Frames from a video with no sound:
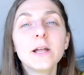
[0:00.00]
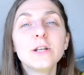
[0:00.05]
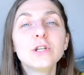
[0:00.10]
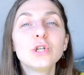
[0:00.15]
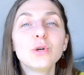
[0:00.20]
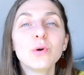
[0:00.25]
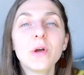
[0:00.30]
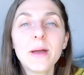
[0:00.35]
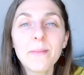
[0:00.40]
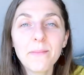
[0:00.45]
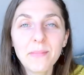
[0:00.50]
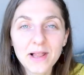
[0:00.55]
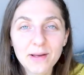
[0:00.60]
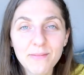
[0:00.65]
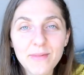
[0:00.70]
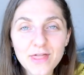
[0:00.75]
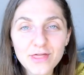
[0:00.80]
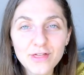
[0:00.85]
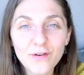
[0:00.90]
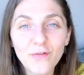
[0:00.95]
to
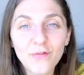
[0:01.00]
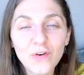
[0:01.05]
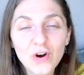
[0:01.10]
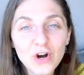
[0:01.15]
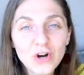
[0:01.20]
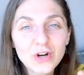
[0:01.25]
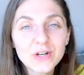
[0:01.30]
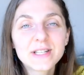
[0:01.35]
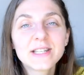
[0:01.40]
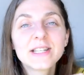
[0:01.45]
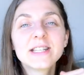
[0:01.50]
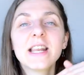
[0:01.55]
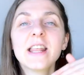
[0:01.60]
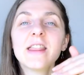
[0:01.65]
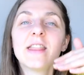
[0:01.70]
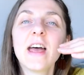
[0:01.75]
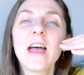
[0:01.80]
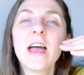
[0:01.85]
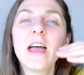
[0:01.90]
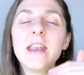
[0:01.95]
implement the
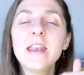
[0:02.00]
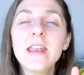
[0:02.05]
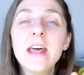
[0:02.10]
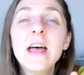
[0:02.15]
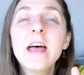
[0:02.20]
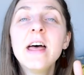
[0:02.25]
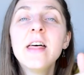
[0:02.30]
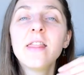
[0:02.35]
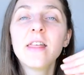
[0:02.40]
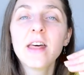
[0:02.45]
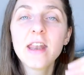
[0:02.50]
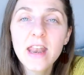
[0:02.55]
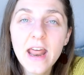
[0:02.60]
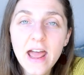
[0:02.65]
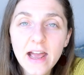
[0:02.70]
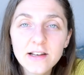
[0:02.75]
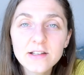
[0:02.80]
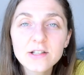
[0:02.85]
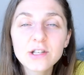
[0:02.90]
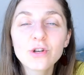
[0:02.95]
first, then the
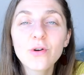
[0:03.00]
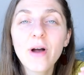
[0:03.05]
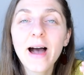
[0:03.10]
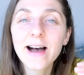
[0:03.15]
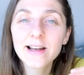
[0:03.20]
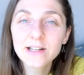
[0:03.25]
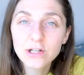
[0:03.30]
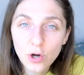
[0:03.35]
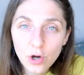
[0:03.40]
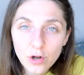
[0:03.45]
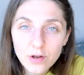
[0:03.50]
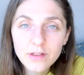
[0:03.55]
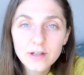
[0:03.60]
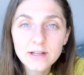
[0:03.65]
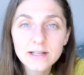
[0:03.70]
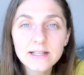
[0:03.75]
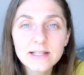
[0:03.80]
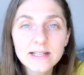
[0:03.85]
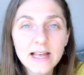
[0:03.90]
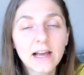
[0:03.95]
next you add on the
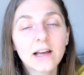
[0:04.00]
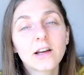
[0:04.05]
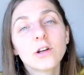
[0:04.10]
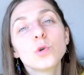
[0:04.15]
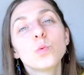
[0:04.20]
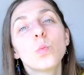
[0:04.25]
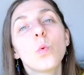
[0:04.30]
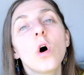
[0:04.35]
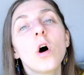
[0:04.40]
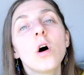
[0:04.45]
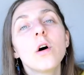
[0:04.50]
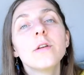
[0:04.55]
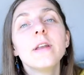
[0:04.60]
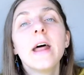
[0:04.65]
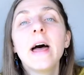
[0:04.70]
second one,